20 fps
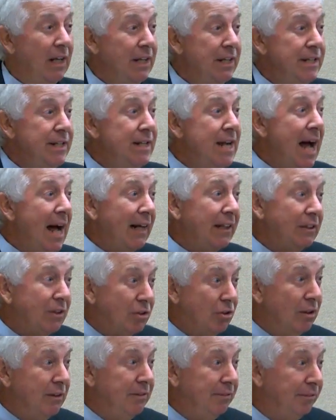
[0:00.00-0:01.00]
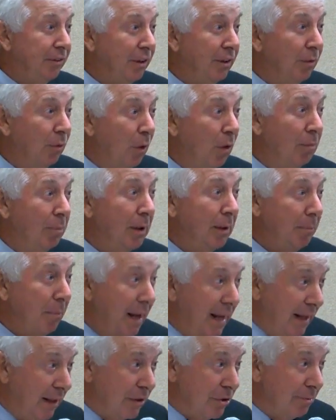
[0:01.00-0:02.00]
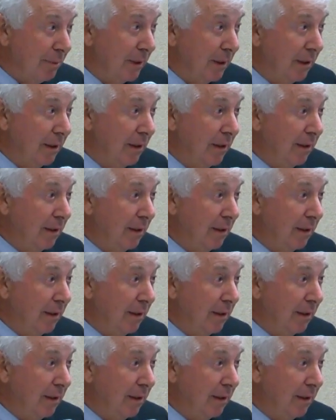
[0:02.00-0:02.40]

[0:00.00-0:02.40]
Not good for enrollment management.